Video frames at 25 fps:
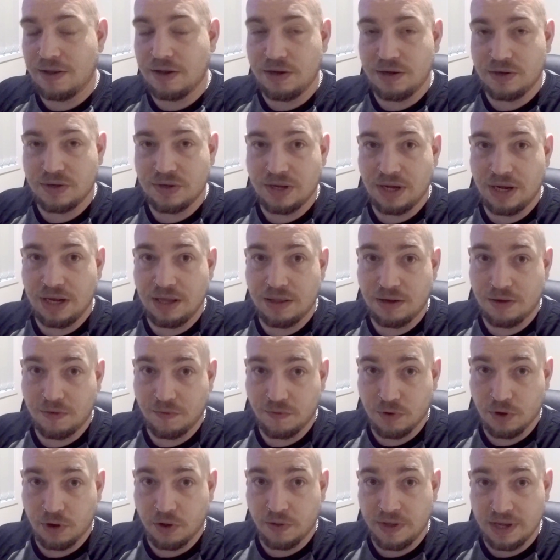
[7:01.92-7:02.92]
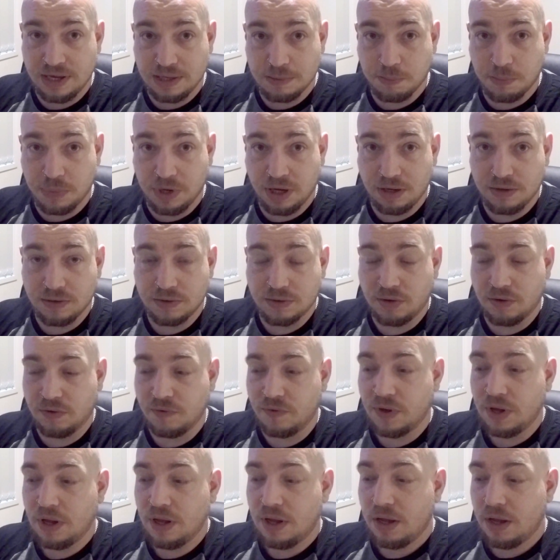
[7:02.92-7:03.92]
that you see that have got these big
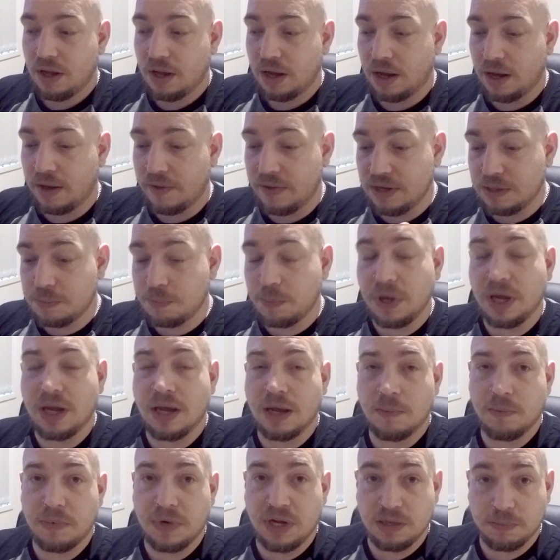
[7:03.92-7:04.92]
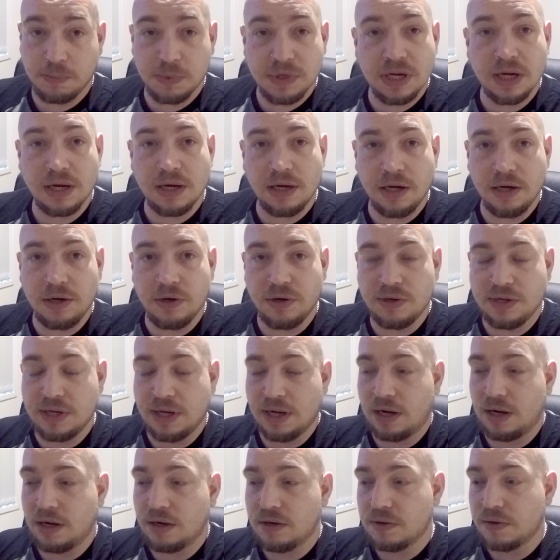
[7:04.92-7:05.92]
these big companies, particularly in New
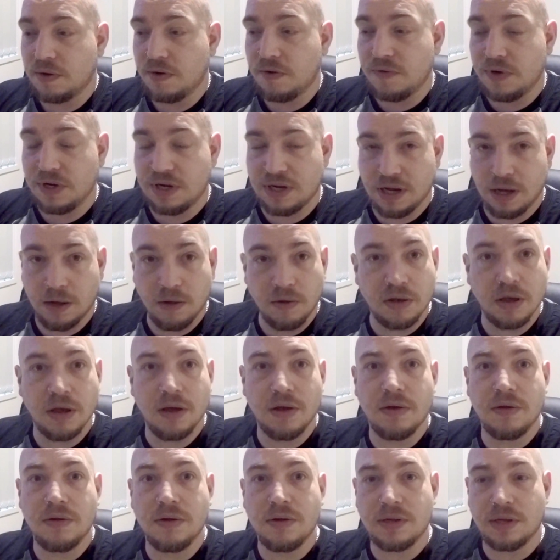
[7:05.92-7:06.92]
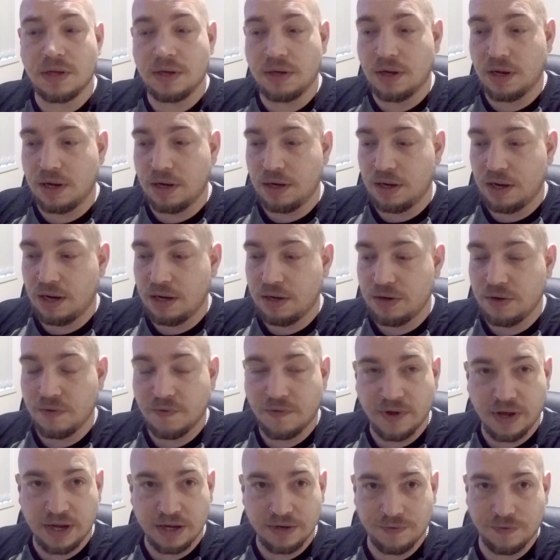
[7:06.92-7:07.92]
Zealand, sort of your telcos and your
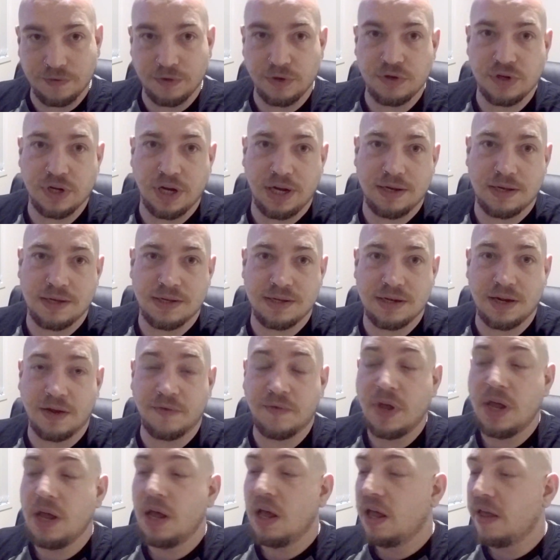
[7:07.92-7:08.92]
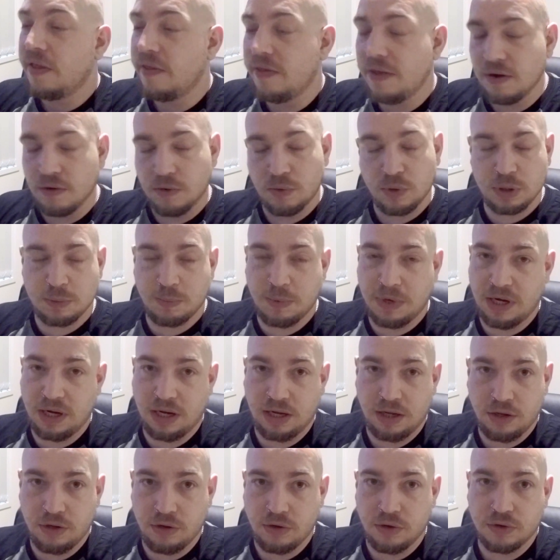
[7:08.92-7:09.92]
fast food chains and stuff, they're all
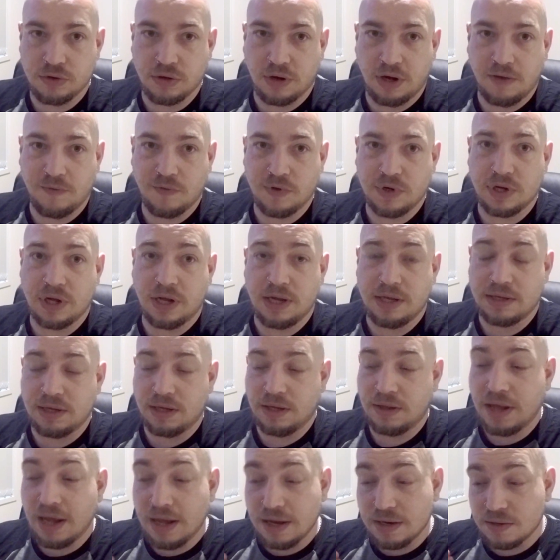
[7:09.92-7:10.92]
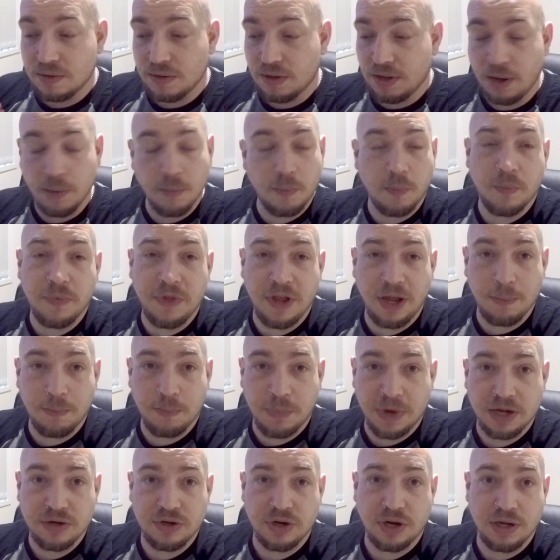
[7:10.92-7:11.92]
spending huge on advertising. That's their
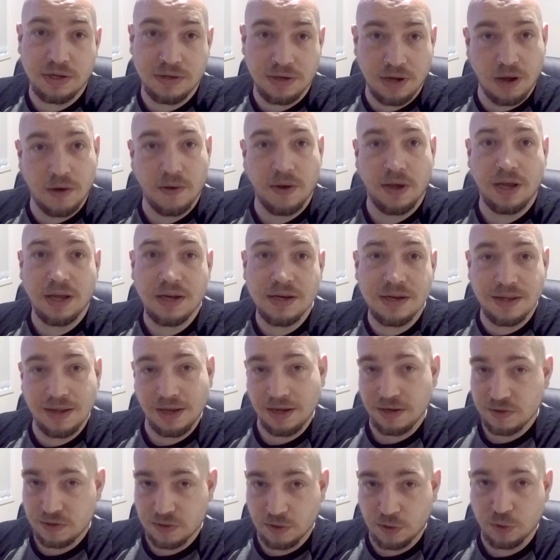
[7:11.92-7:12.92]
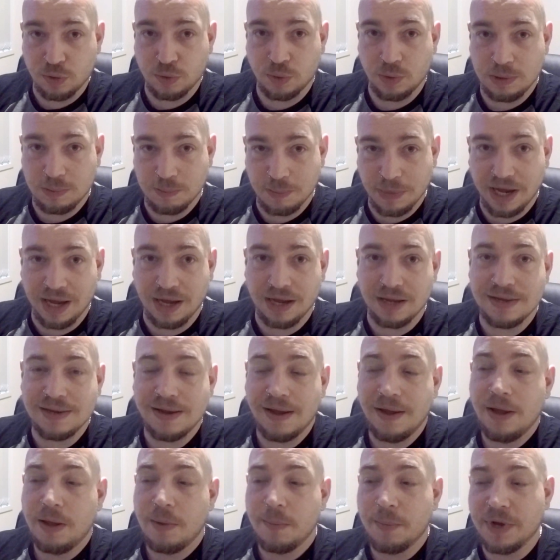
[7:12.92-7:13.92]
budget is going into that social space
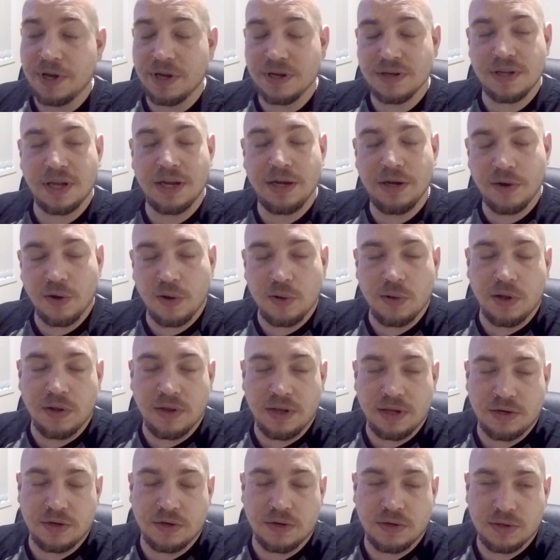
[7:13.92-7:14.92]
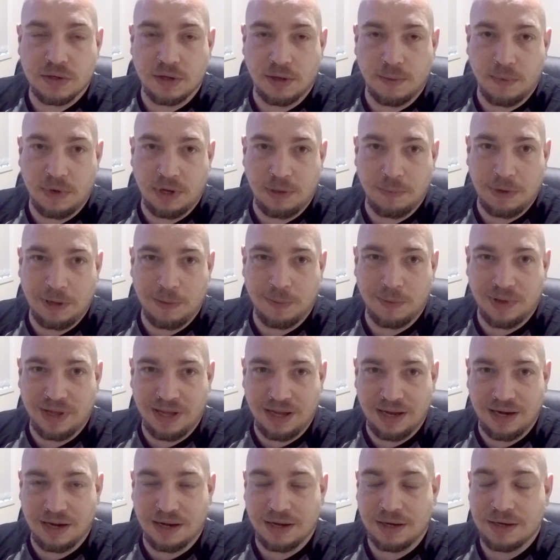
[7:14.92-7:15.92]
because they know that there's just so many people
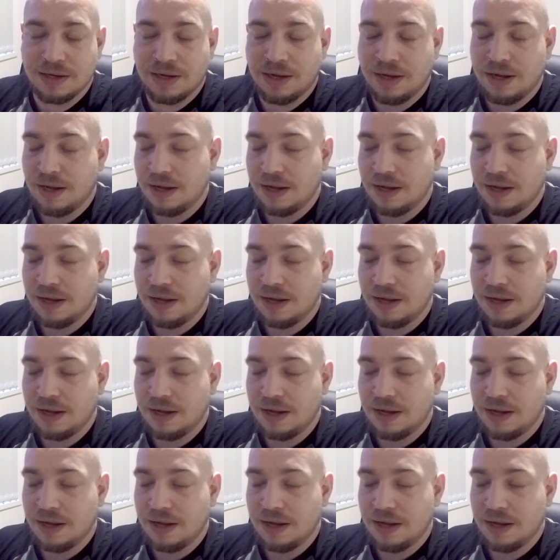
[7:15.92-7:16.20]
in it.